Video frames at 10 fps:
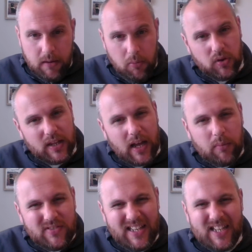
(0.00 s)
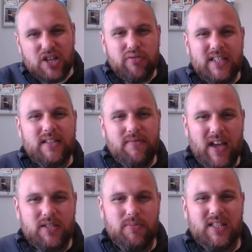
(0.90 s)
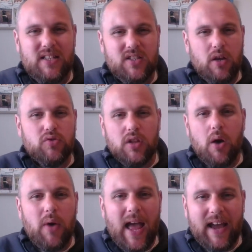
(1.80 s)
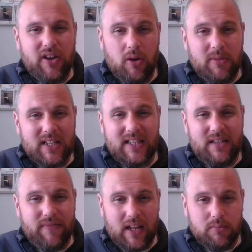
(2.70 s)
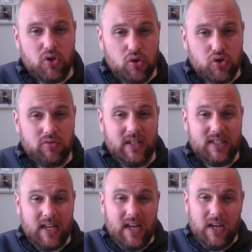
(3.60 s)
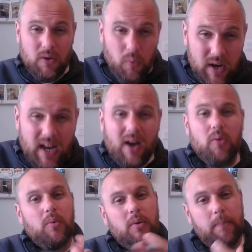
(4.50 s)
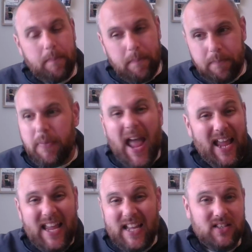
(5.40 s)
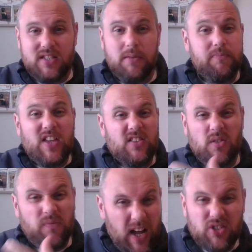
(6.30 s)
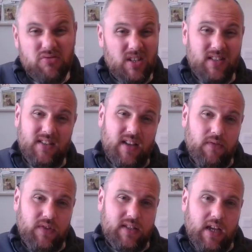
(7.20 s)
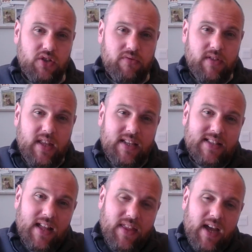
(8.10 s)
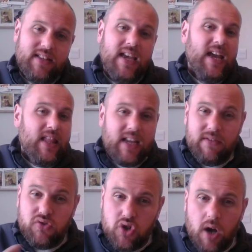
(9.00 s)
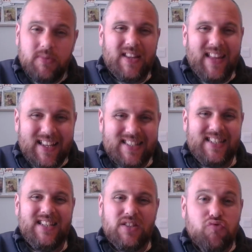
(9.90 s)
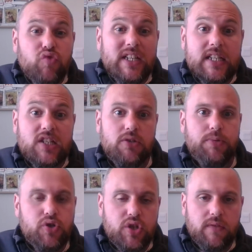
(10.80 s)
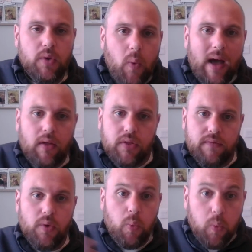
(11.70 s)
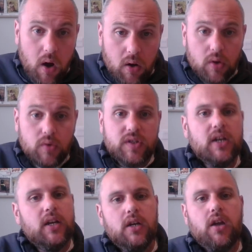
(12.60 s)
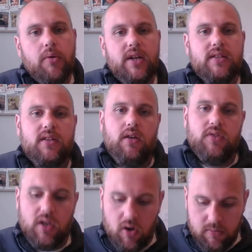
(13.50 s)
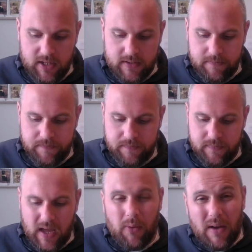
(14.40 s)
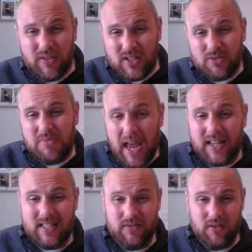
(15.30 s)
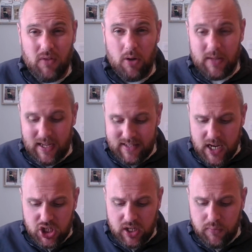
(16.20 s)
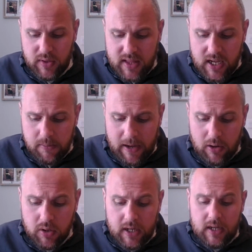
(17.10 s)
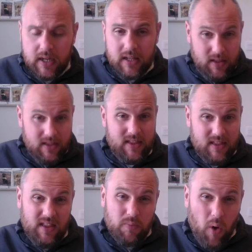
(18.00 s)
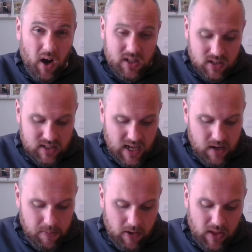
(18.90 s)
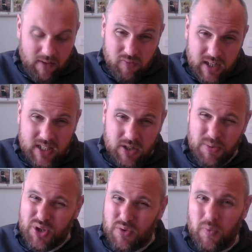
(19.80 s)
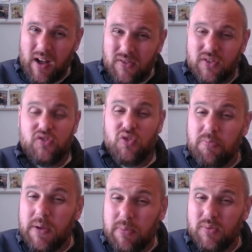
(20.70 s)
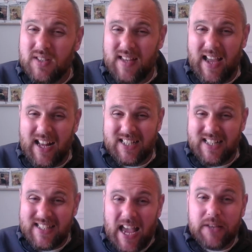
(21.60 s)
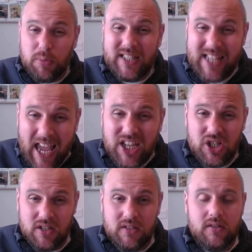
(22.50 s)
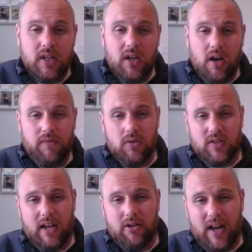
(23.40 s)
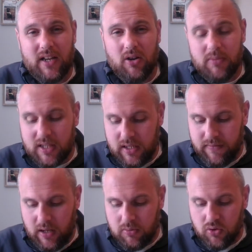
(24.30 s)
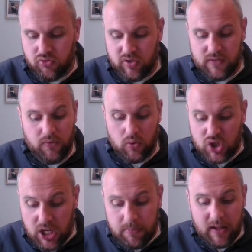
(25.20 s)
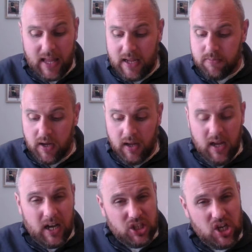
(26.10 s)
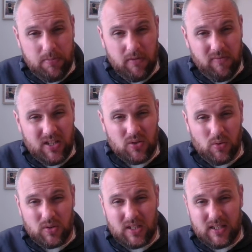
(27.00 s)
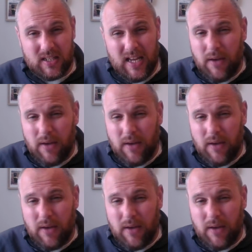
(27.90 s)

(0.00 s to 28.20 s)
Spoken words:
More than that, we've seen increased investment into those lower economically developed countries. We're now paying to set up factories in Southeast Asia and things like that, that gives jobs, and that sees the redistribution of the wealth of the world going into those economies. However, there's some negatives of globalization. If we think about what I just said about that redistribution of wealth, some people would say actually it's exploitation of those lower economically developed countries for cheaper labor and cheaper resources.